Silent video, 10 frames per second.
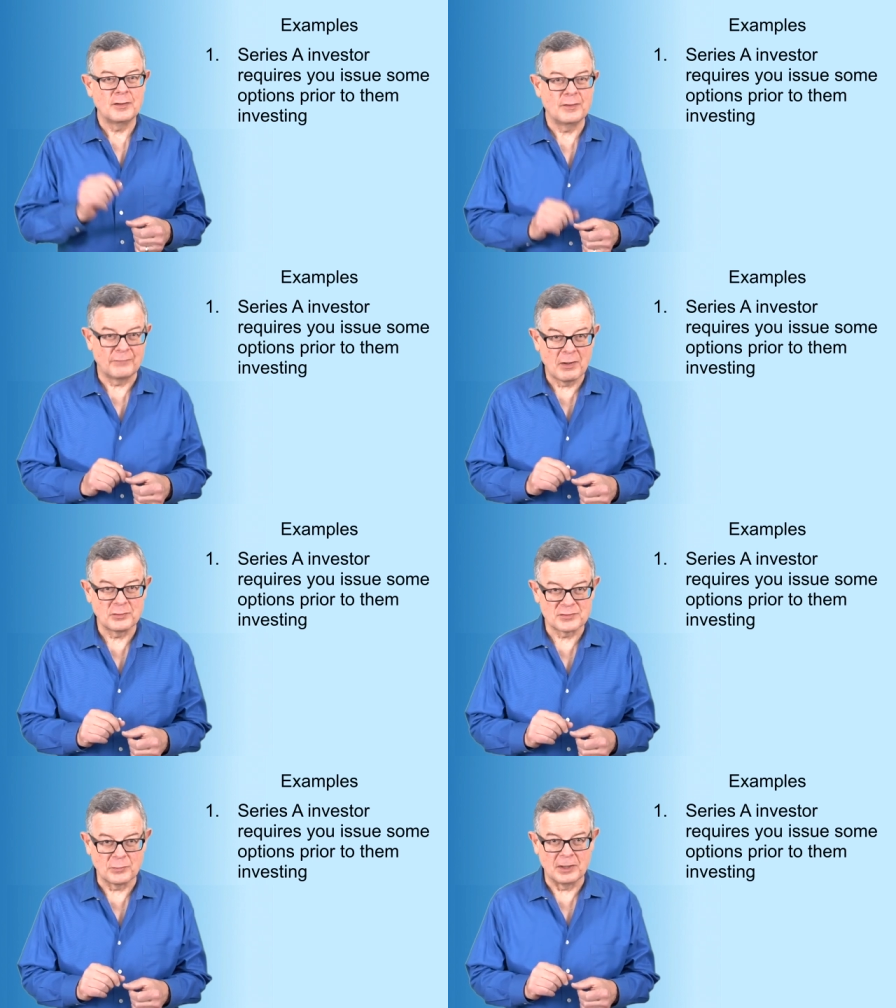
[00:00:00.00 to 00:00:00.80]
The
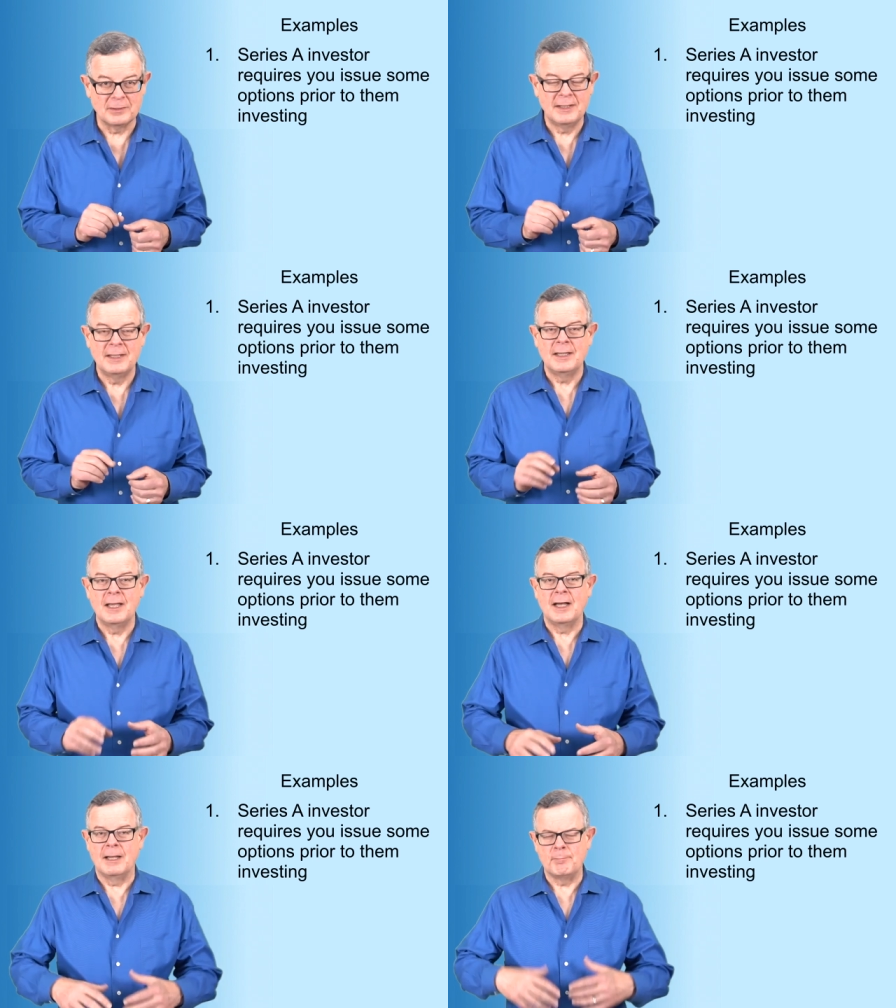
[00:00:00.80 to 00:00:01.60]
founders will.
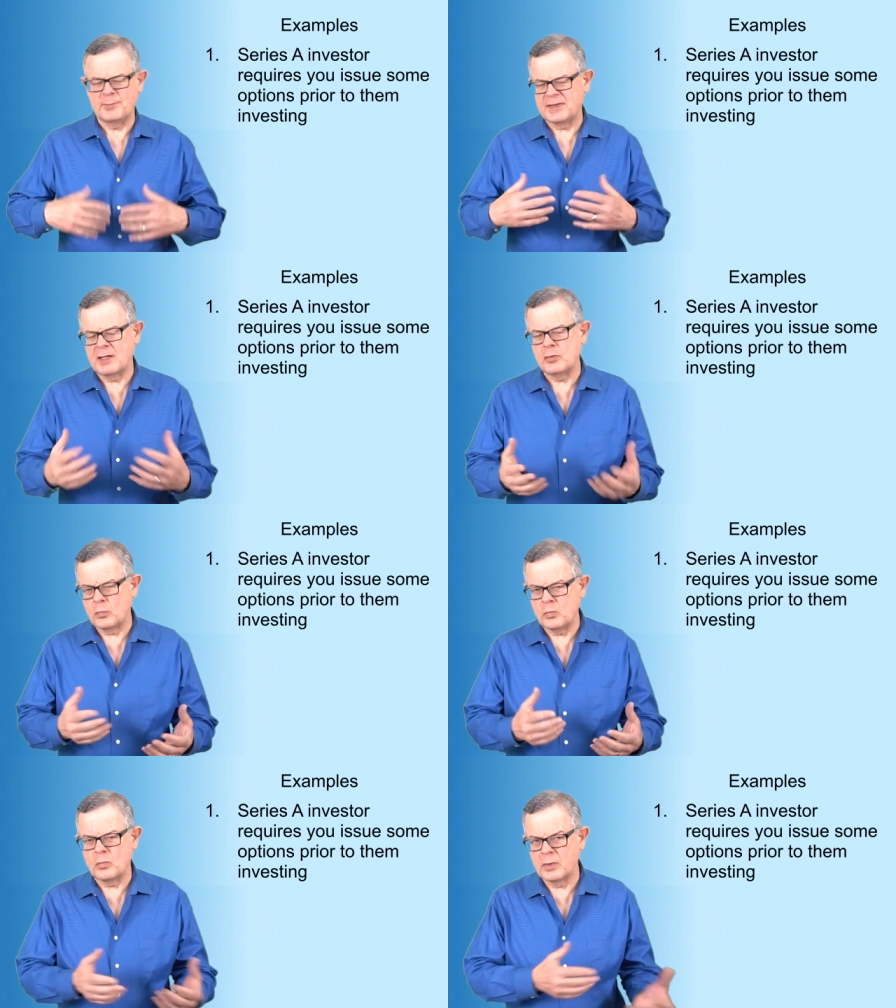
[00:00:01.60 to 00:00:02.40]
Um, but then
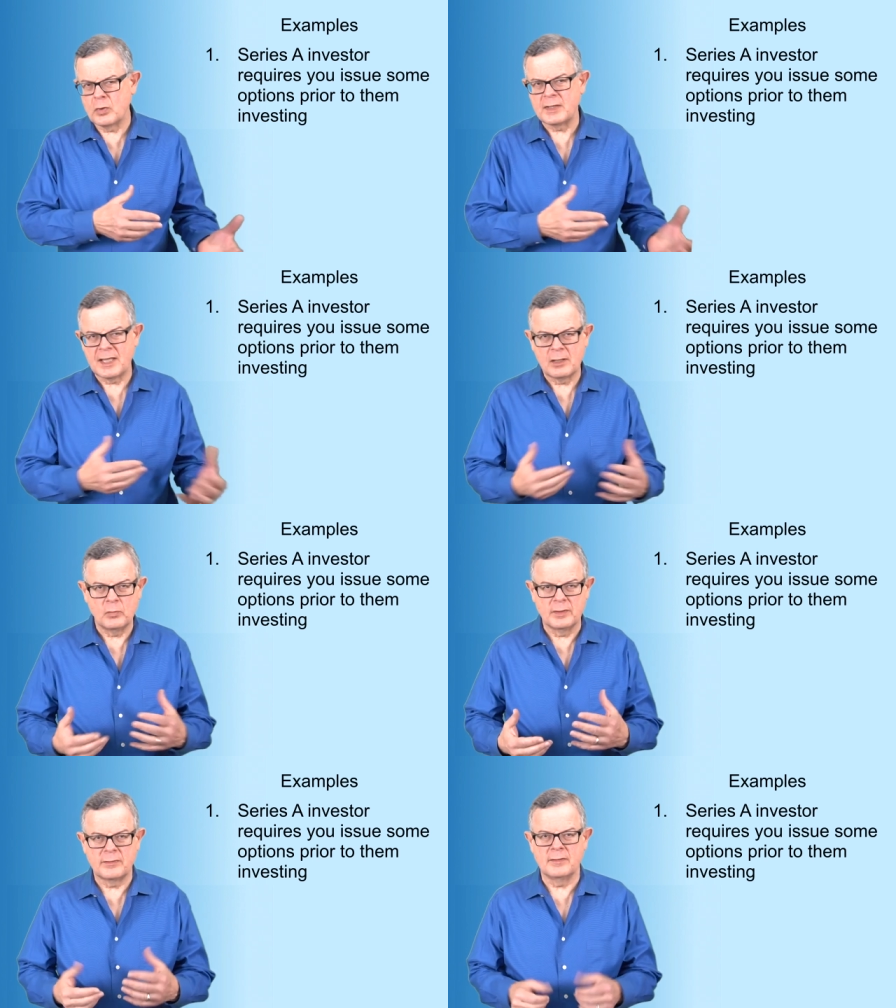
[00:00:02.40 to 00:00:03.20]
we're okay
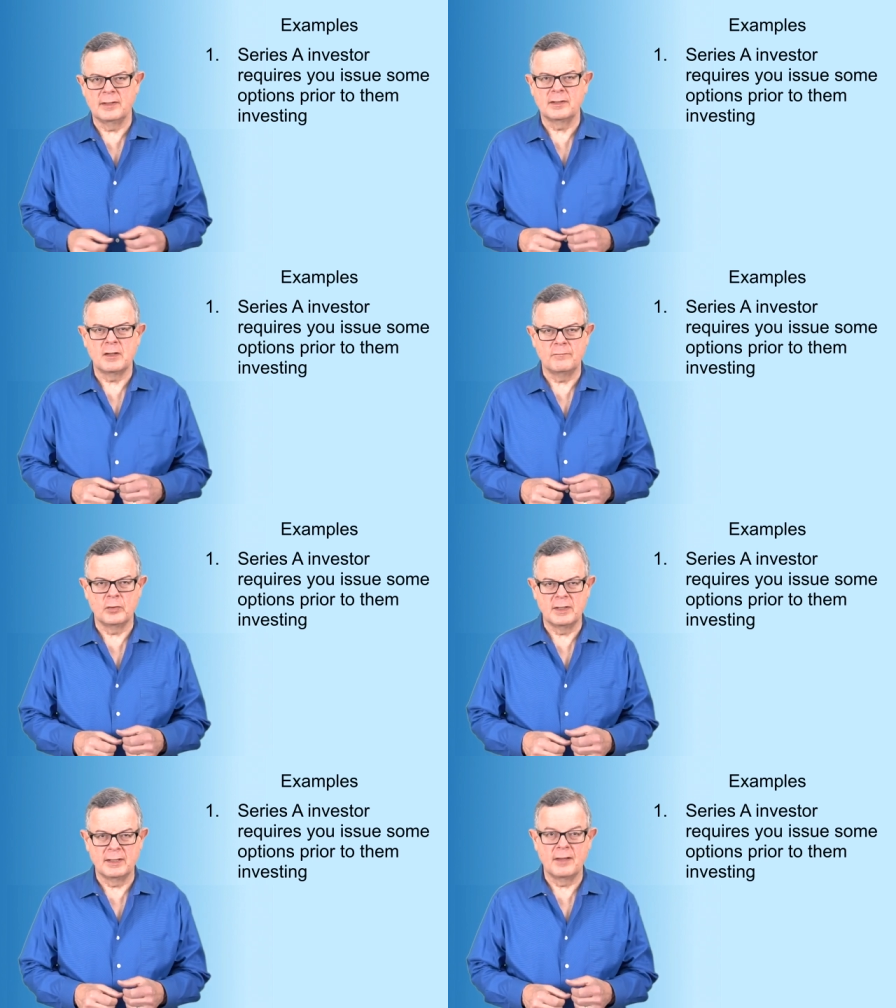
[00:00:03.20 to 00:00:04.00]
with uh,
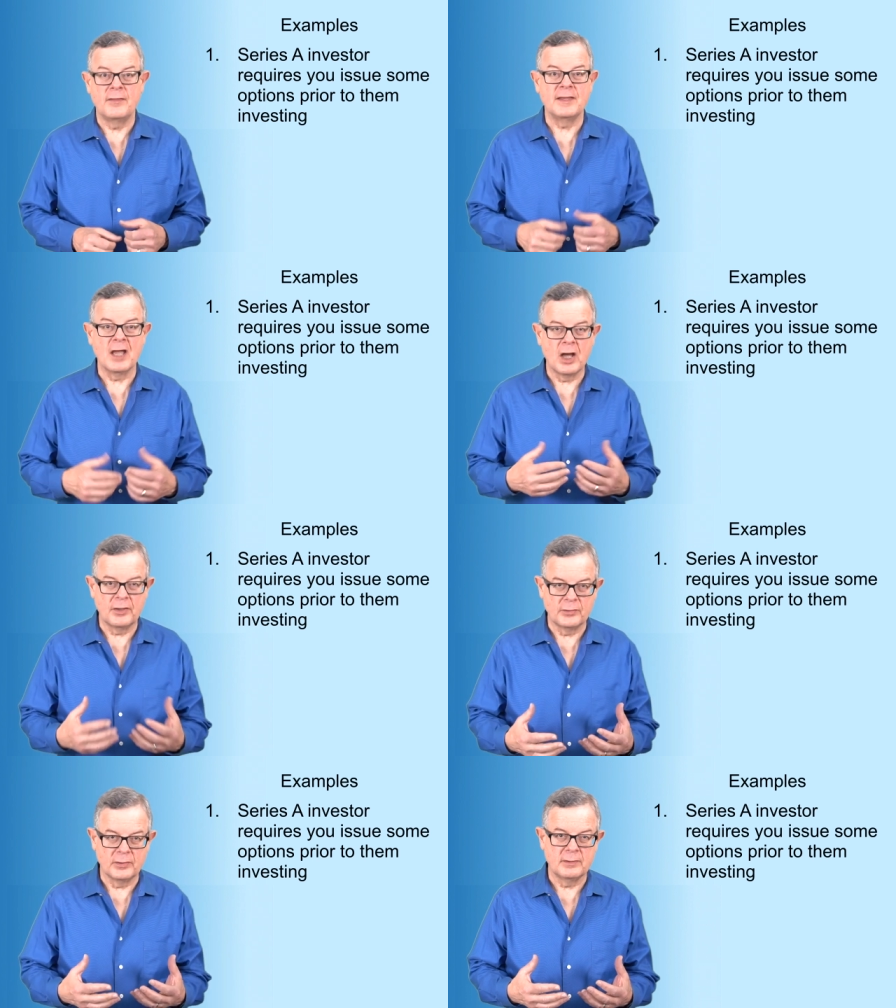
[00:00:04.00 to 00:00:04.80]
converting the
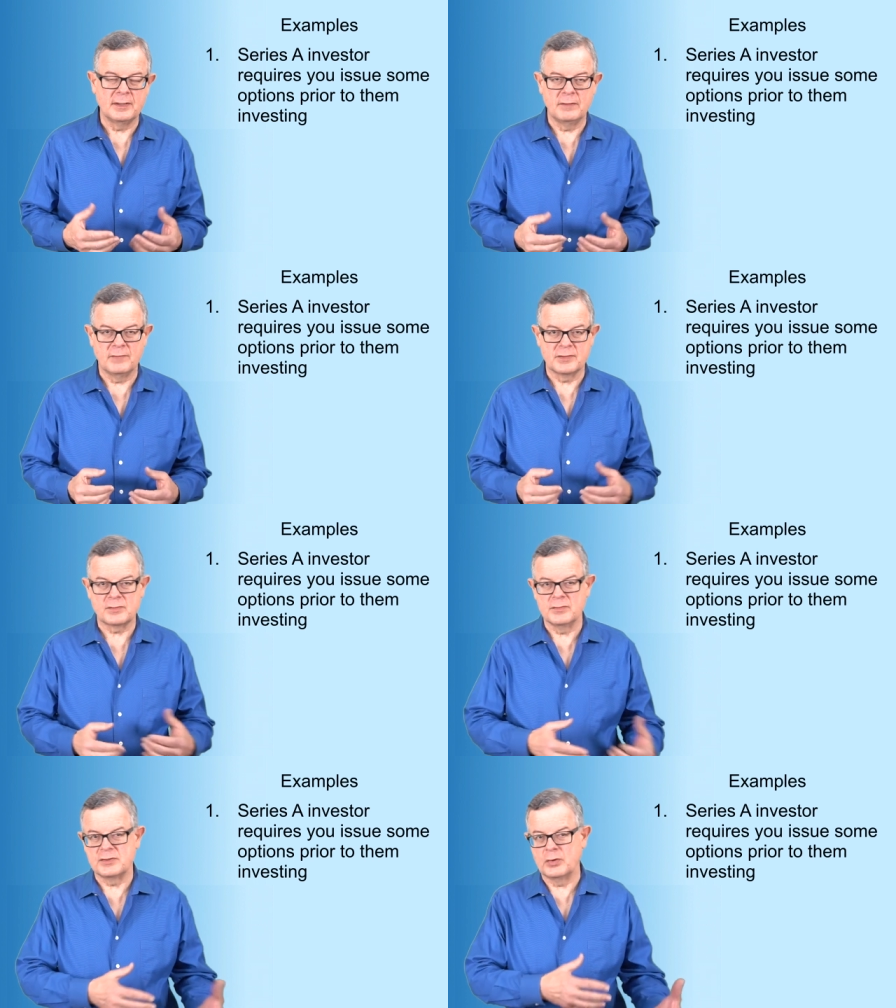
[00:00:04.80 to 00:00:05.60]
other
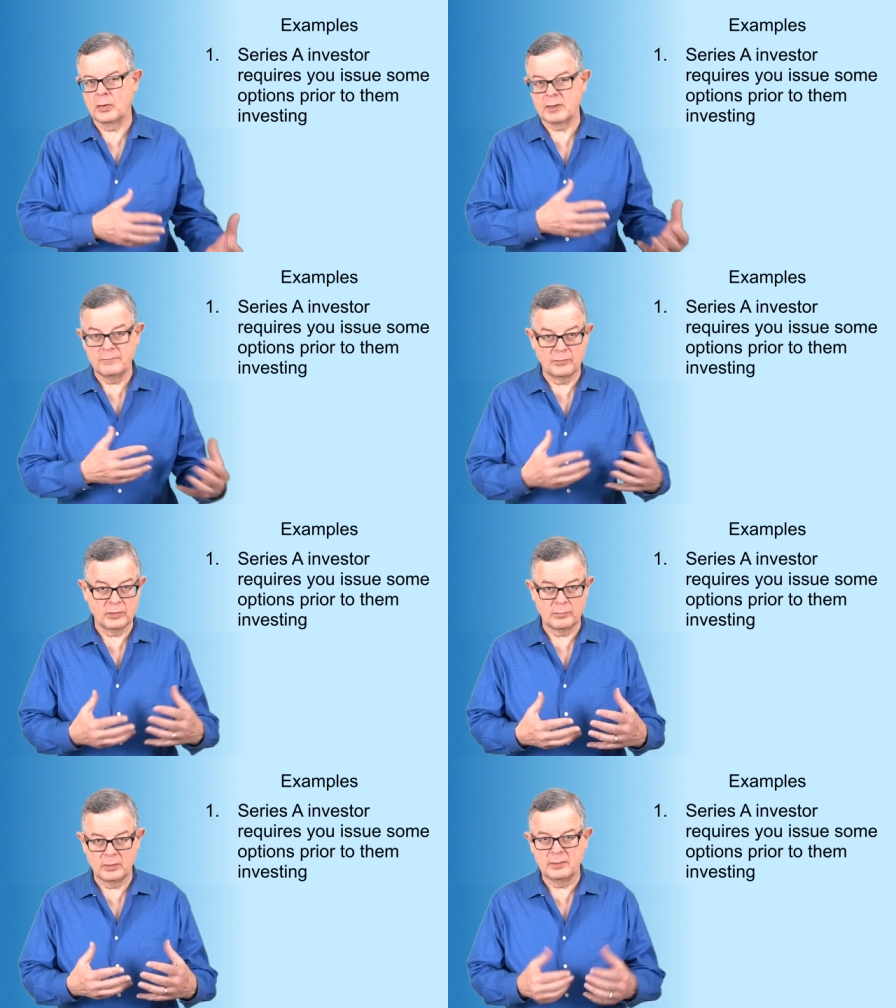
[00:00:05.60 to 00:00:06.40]
investors, your
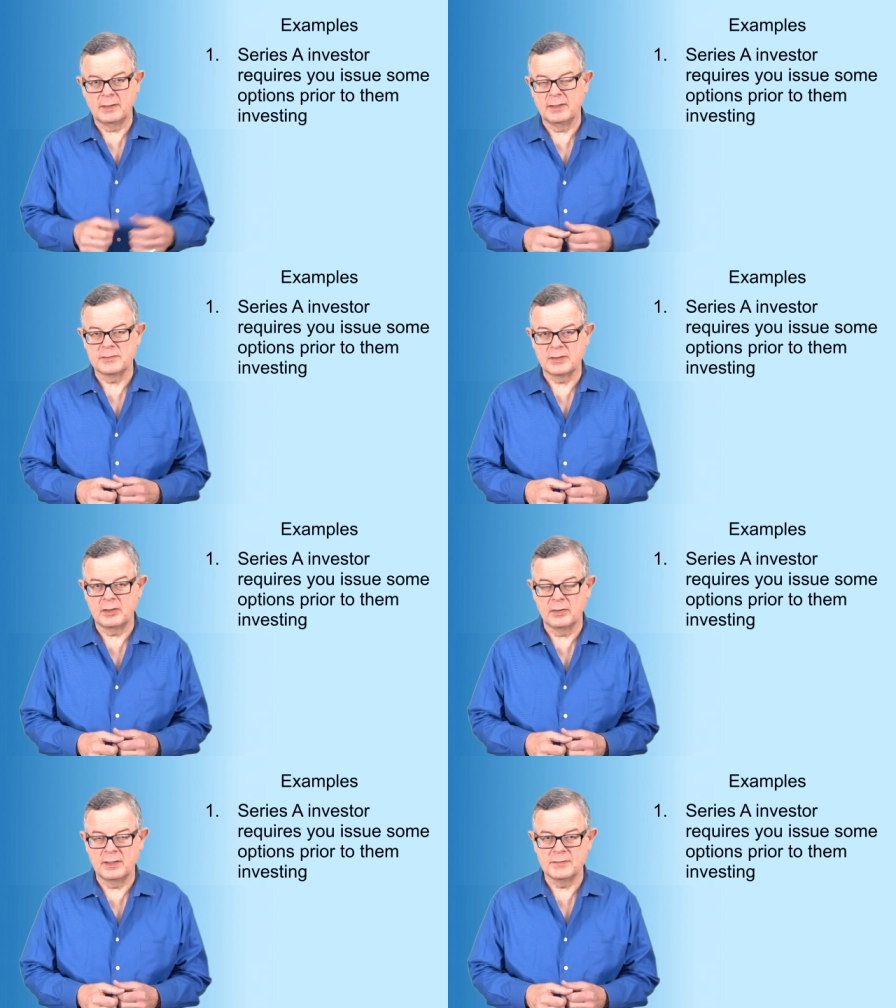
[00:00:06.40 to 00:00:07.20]
convertible uh,
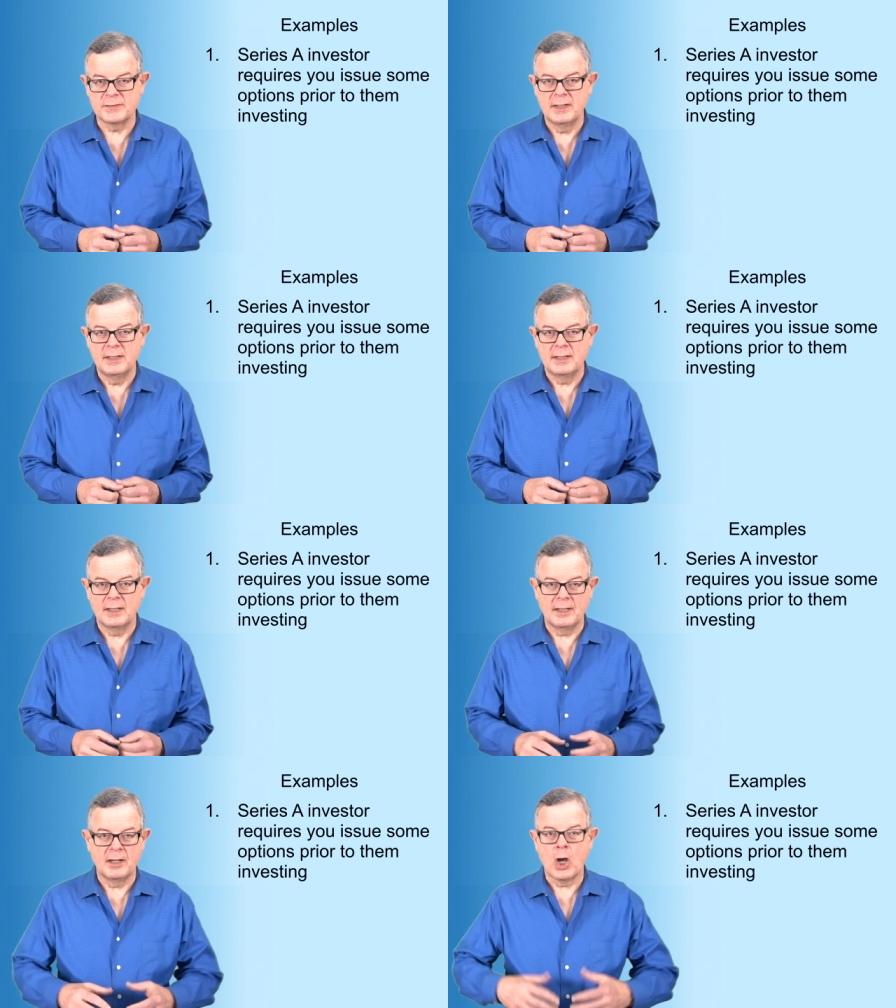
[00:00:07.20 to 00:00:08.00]
securities,
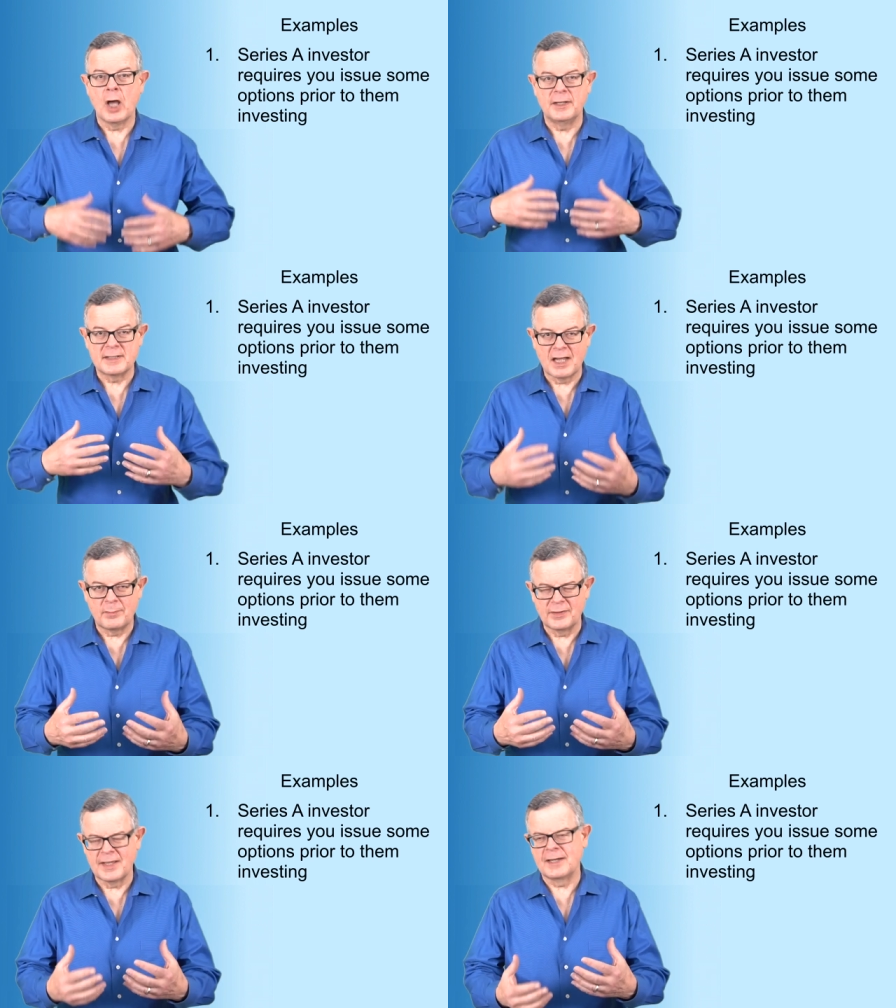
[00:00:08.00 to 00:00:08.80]
uh, on
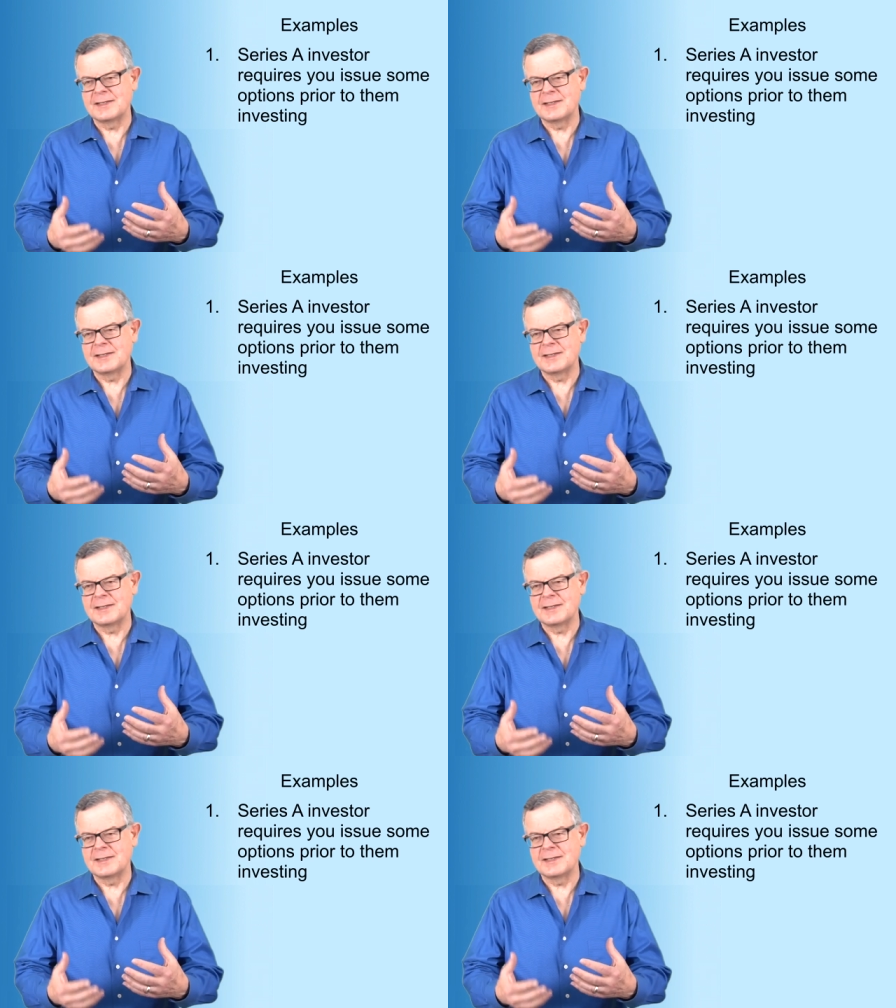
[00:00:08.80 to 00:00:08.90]
top of that.